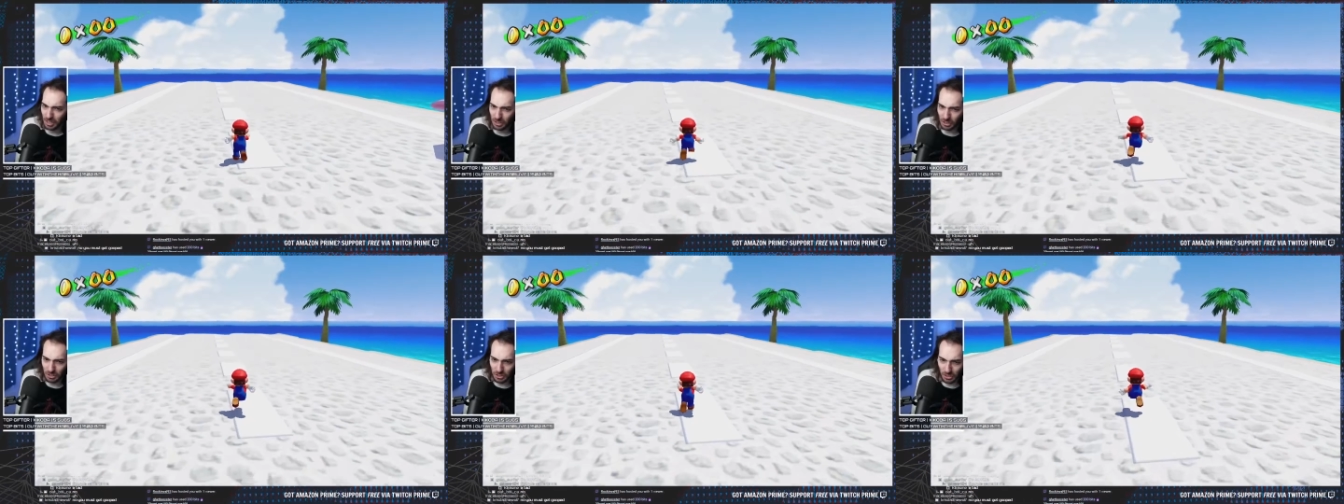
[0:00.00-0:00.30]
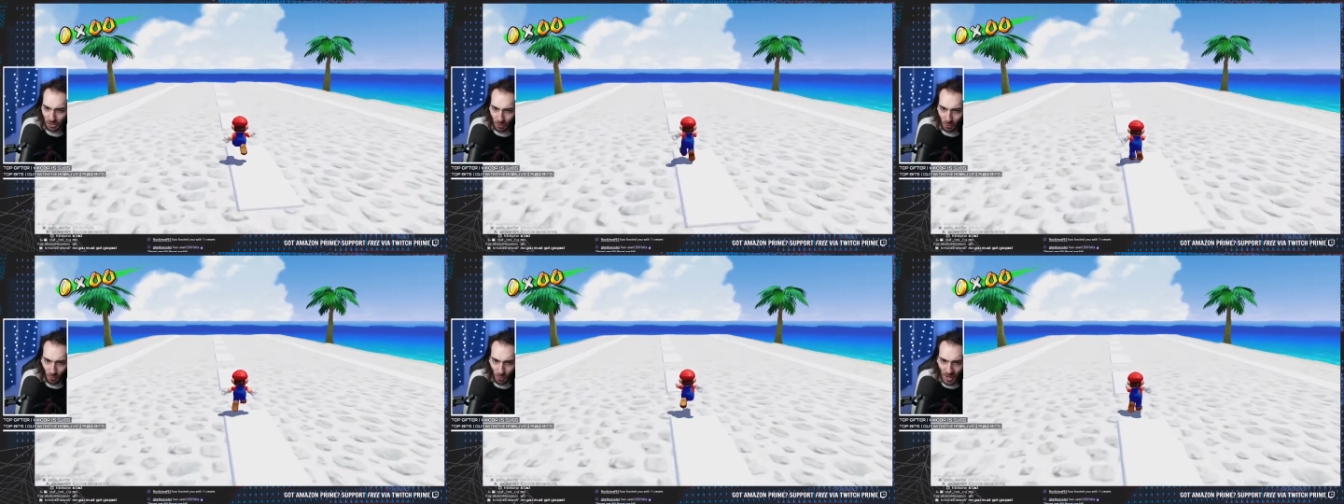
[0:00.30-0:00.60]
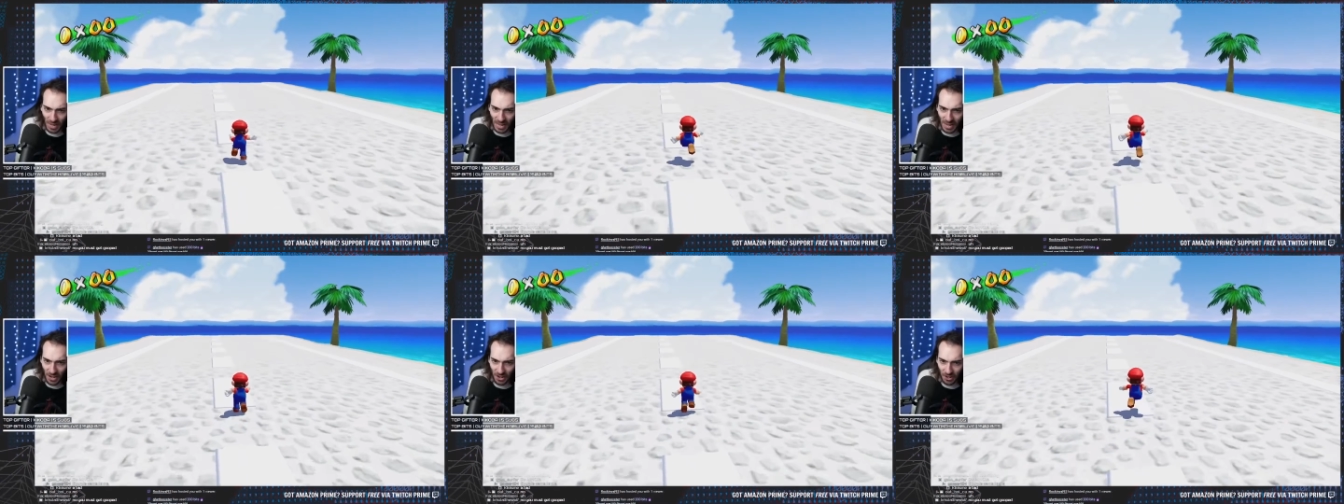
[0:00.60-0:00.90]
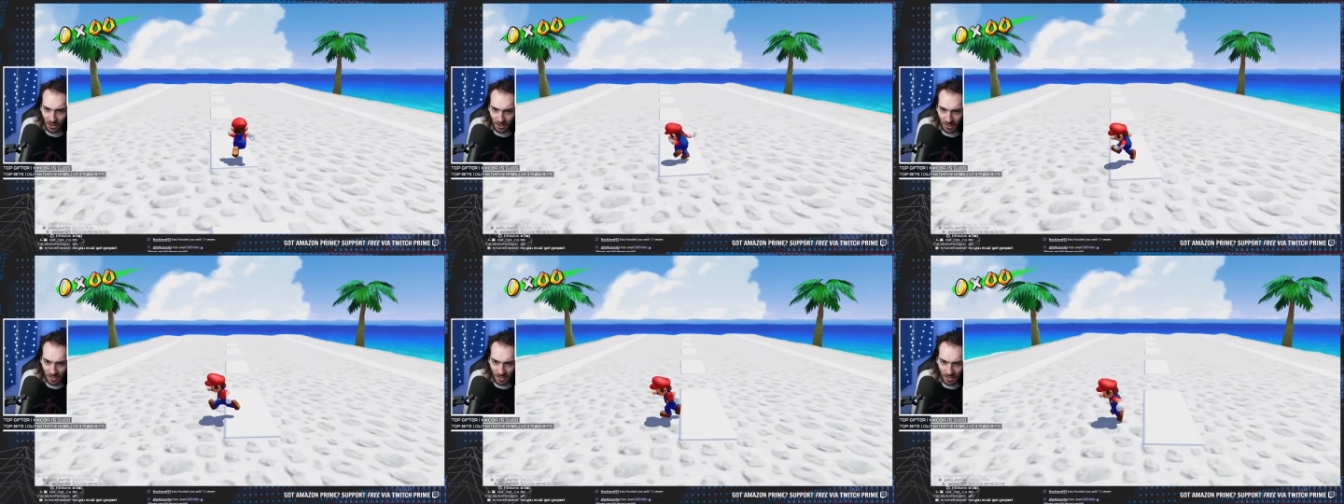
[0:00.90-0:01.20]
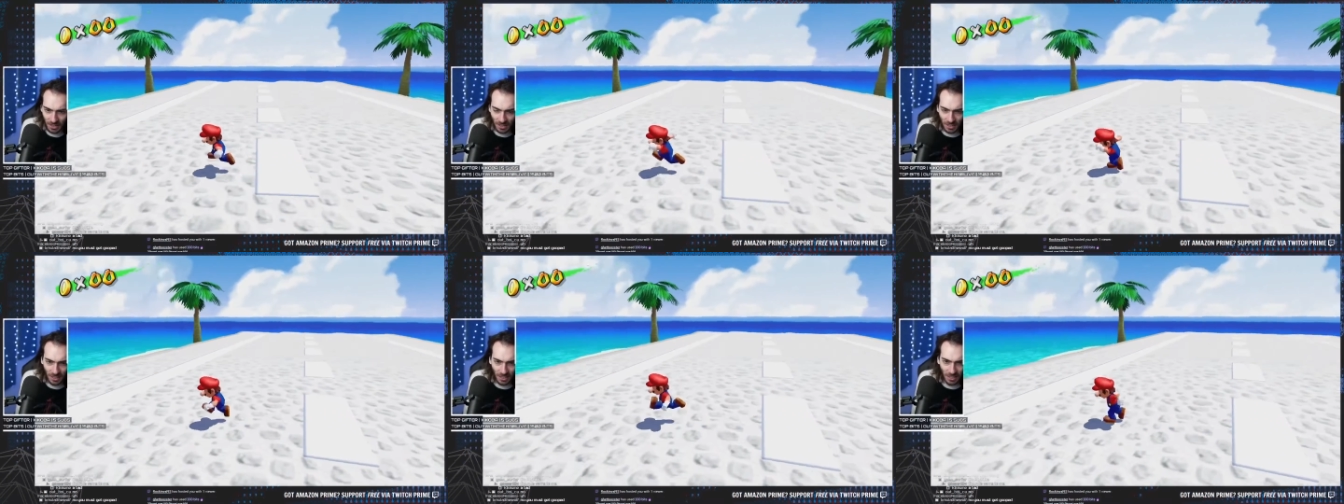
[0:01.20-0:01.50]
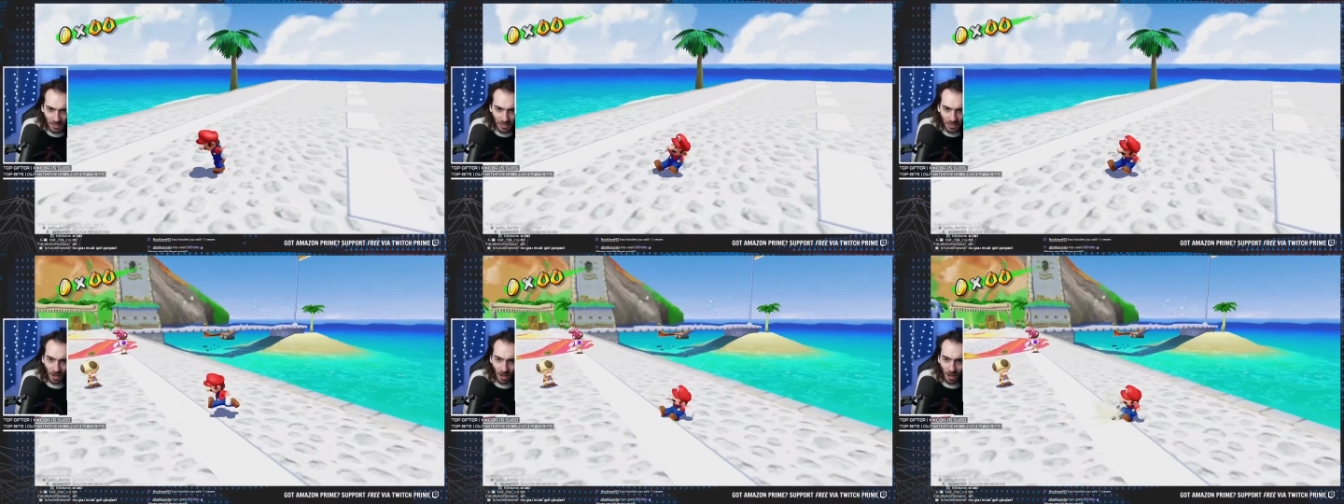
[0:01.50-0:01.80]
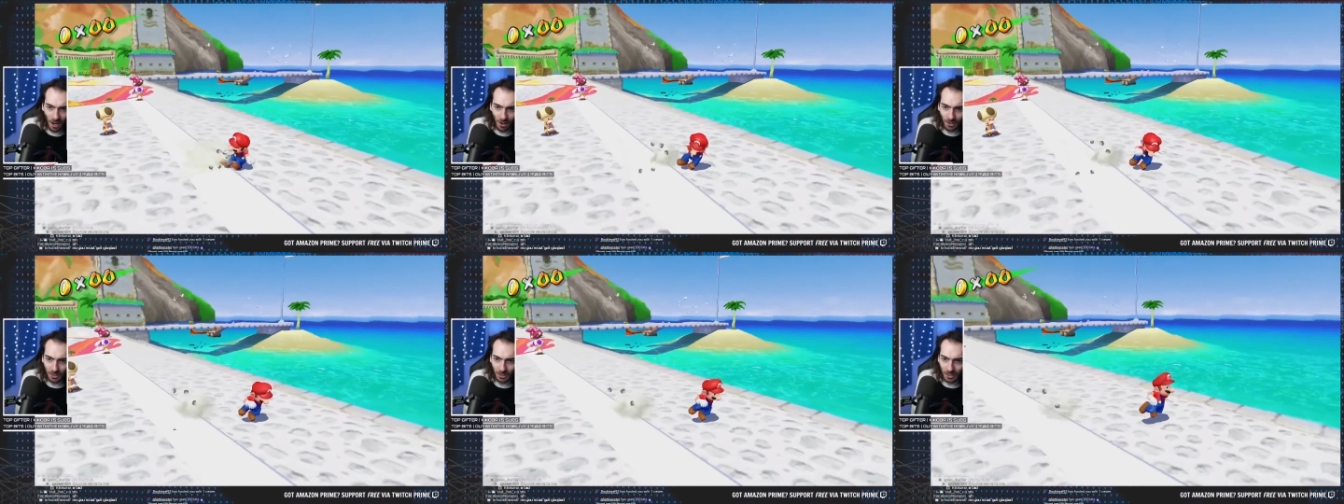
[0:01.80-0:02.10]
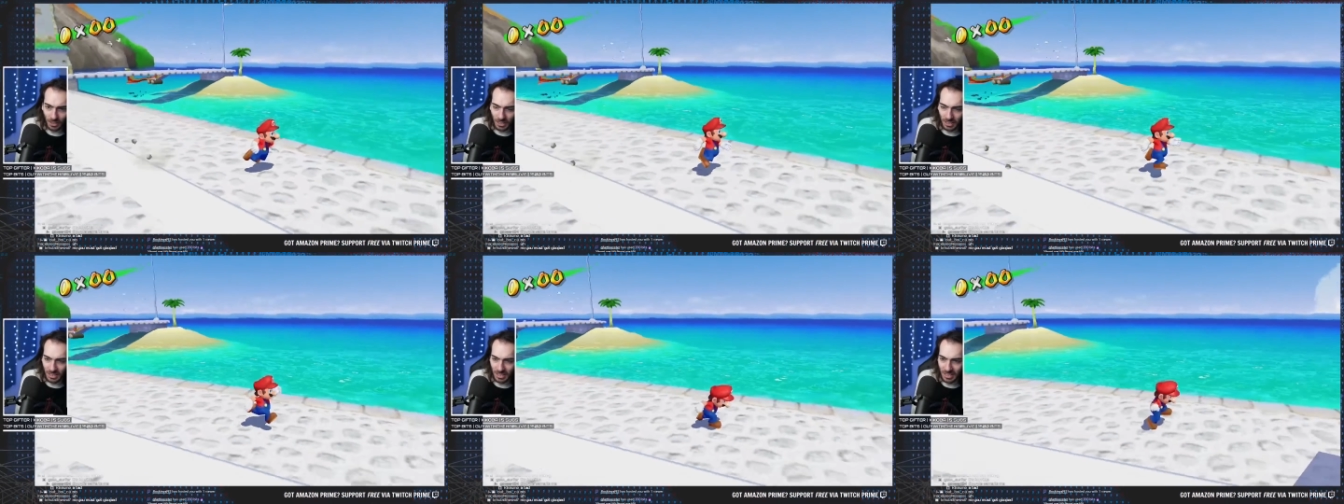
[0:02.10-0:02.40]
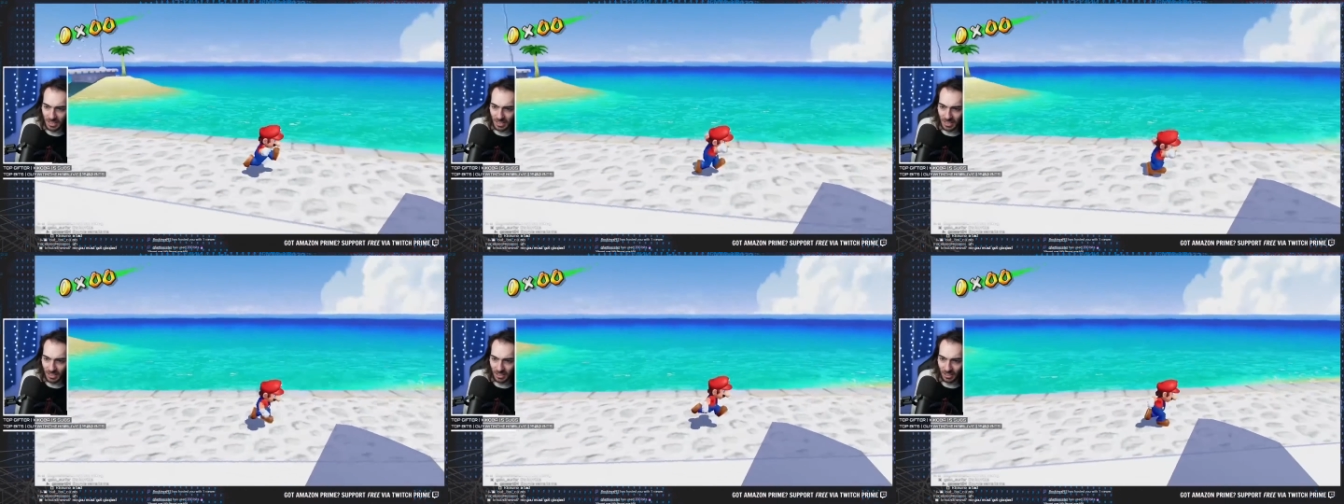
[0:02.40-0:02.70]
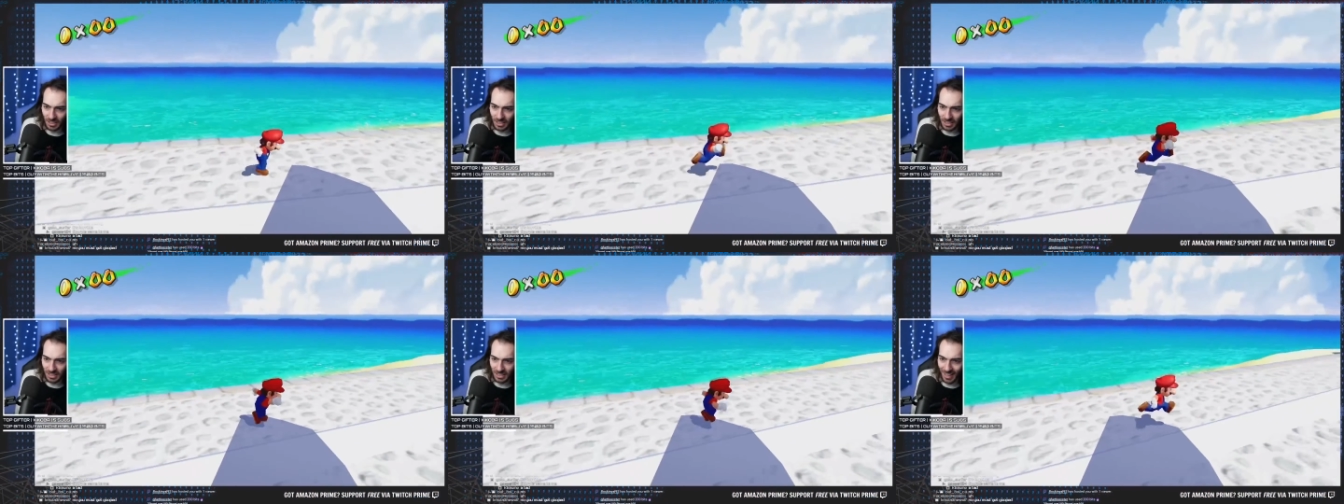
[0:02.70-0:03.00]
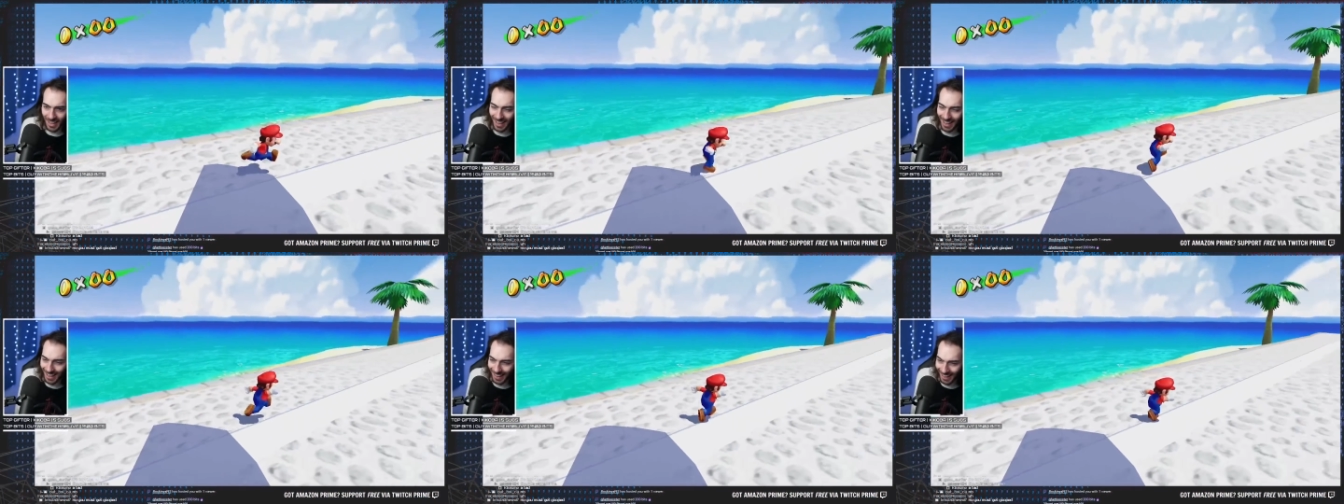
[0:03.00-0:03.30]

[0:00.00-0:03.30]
It looks so weird. Oh, and look at the look at the